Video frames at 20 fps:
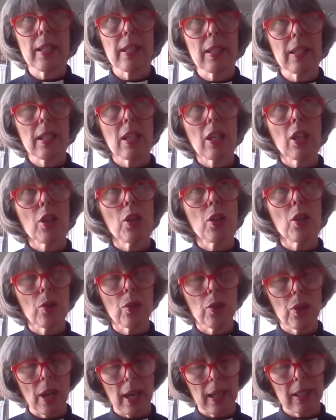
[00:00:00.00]
is the
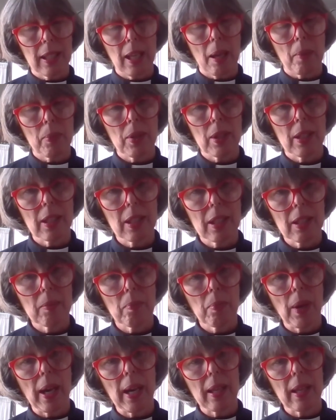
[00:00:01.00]
huge acceptance
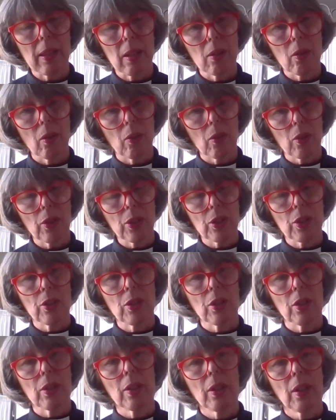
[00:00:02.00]
by the
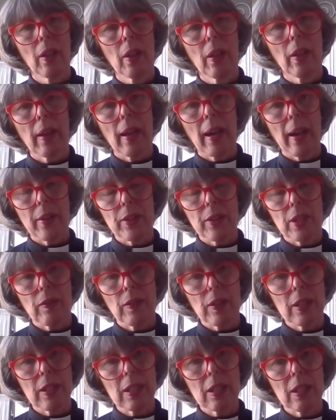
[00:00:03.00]
non-Christian
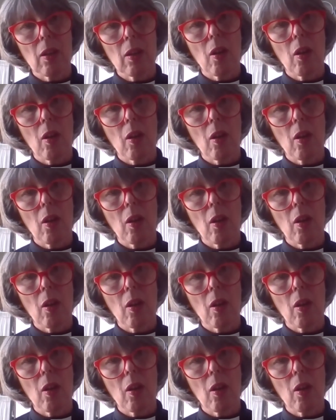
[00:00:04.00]
activists